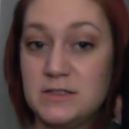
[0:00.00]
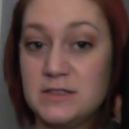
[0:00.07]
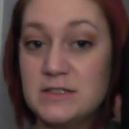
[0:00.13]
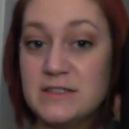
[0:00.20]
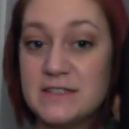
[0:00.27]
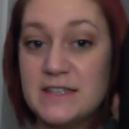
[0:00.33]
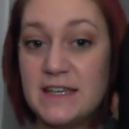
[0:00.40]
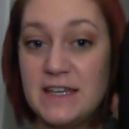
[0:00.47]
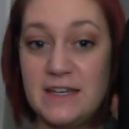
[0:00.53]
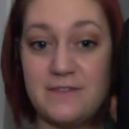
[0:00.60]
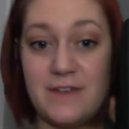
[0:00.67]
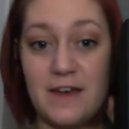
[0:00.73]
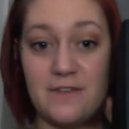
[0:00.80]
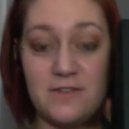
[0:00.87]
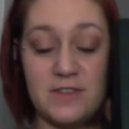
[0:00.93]
City
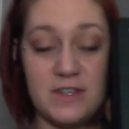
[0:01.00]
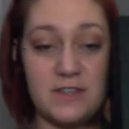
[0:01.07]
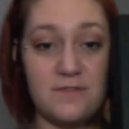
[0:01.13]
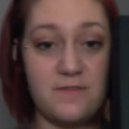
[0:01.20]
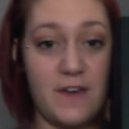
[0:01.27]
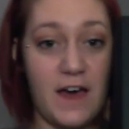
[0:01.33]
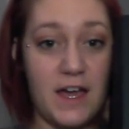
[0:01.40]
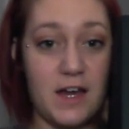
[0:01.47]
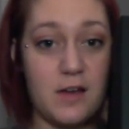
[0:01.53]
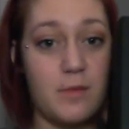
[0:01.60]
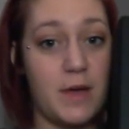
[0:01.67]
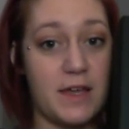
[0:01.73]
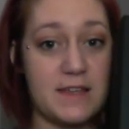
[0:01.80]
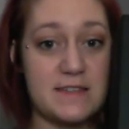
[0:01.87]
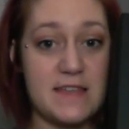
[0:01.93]
of Heavenly Fire
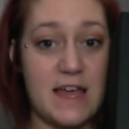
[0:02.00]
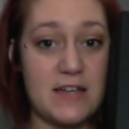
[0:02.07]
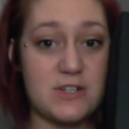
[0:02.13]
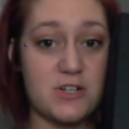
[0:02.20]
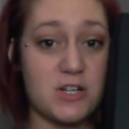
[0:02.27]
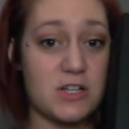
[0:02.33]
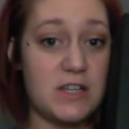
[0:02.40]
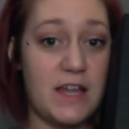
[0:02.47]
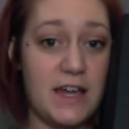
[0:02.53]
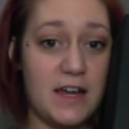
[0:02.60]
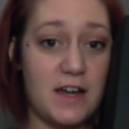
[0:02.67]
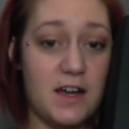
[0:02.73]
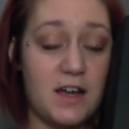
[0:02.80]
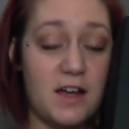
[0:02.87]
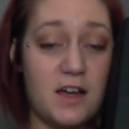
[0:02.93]
by Cassandra
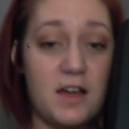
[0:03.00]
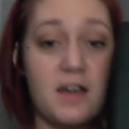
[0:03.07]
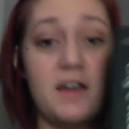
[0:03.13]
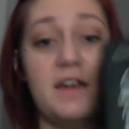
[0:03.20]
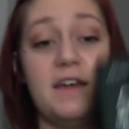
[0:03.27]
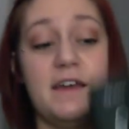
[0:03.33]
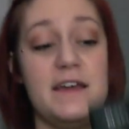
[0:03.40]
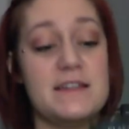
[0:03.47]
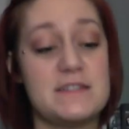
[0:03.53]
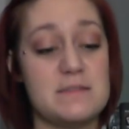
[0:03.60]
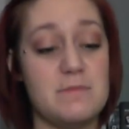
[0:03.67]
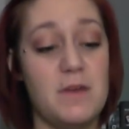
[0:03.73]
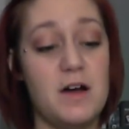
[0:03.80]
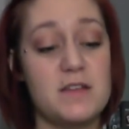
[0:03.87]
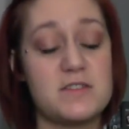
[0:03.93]
Clare. It's a
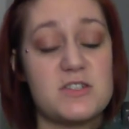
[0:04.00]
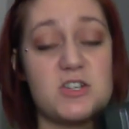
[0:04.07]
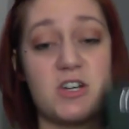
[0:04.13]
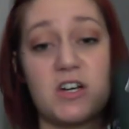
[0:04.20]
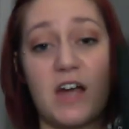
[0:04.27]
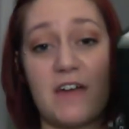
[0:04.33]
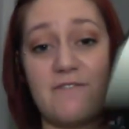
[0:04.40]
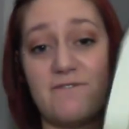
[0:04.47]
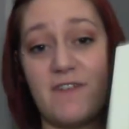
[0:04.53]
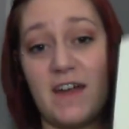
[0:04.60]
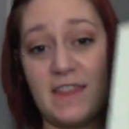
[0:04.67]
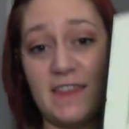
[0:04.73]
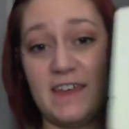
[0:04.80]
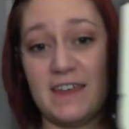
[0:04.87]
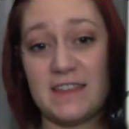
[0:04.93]
monster. I
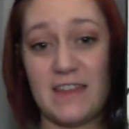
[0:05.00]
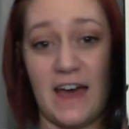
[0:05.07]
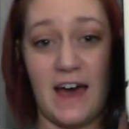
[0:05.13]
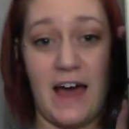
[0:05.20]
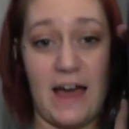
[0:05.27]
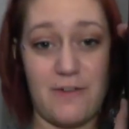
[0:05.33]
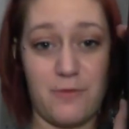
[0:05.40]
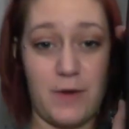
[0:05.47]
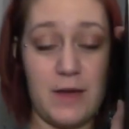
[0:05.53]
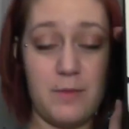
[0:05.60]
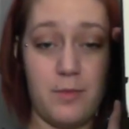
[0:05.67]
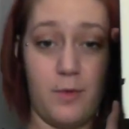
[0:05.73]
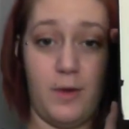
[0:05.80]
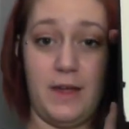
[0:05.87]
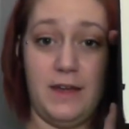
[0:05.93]
finally hit the halfway
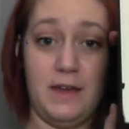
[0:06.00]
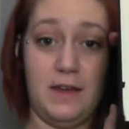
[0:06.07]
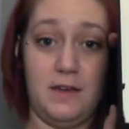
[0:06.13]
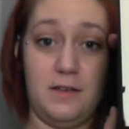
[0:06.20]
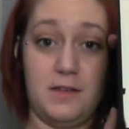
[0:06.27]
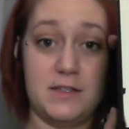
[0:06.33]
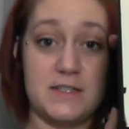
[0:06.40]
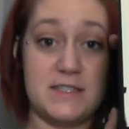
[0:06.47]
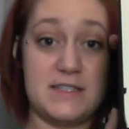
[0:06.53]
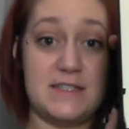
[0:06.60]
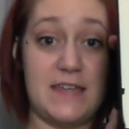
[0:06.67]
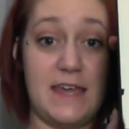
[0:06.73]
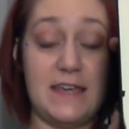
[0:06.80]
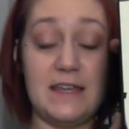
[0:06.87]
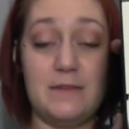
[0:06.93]
point. It's
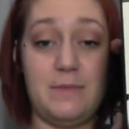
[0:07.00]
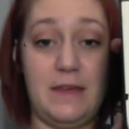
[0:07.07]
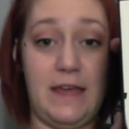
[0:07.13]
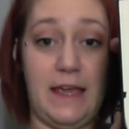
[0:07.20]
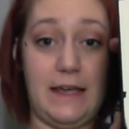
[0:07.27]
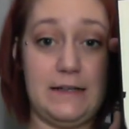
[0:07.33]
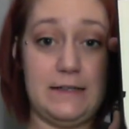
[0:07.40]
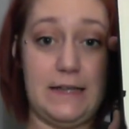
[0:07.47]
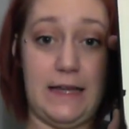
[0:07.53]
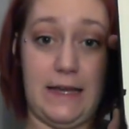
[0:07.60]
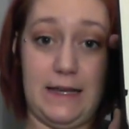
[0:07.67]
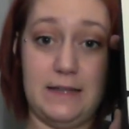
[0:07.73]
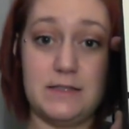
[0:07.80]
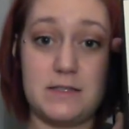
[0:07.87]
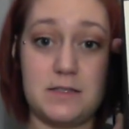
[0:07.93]
taken me eight
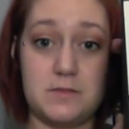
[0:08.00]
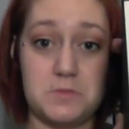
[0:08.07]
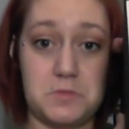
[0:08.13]
days.